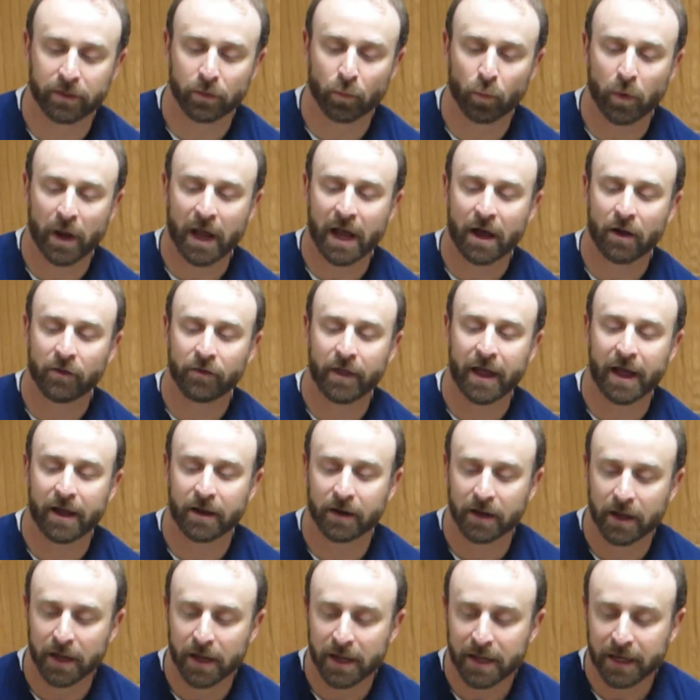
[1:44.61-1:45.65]
how that
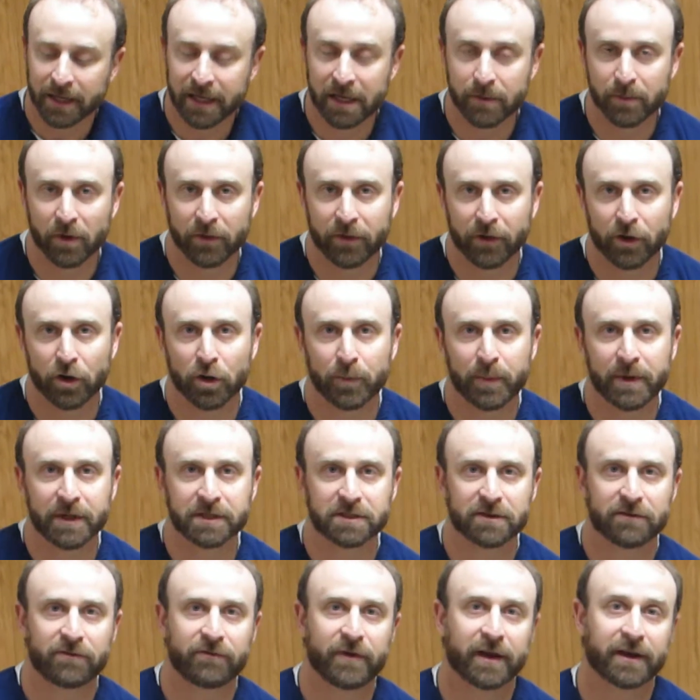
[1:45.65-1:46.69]
chemotherapy is
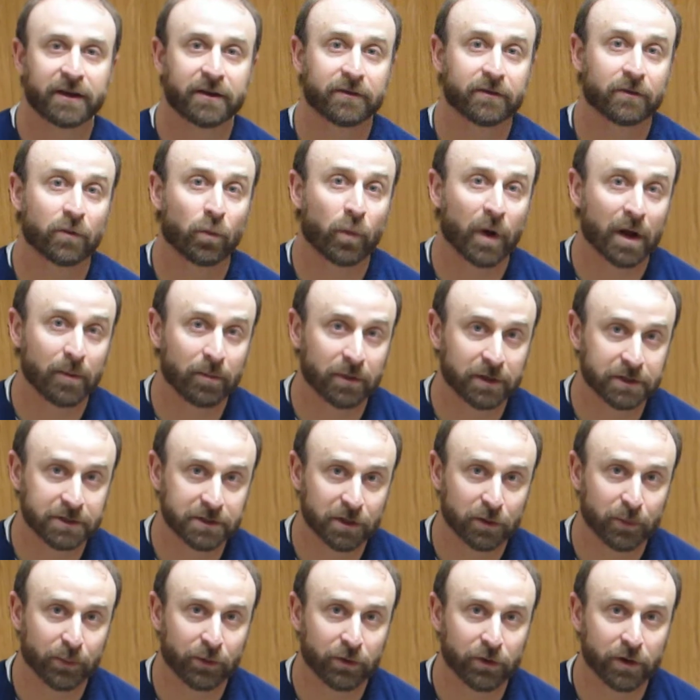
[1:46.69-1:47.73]
affecting the white blood
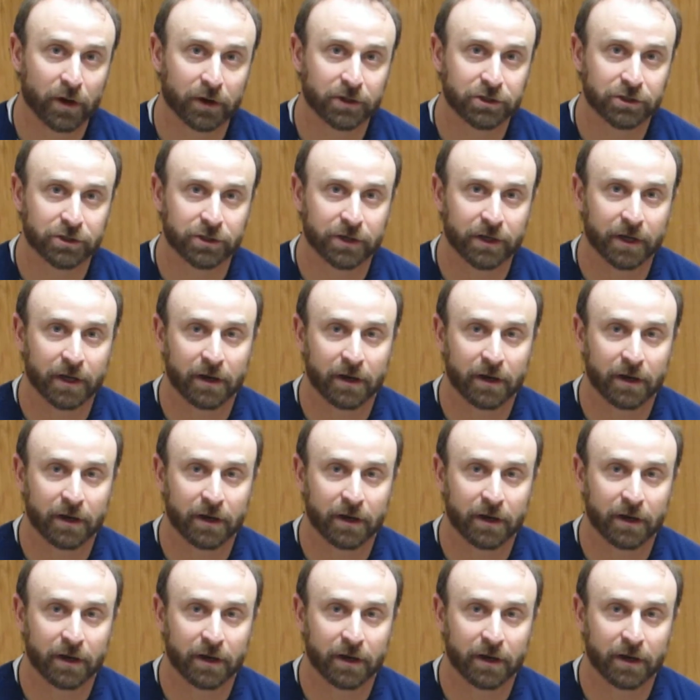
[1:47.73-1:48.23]
cell production,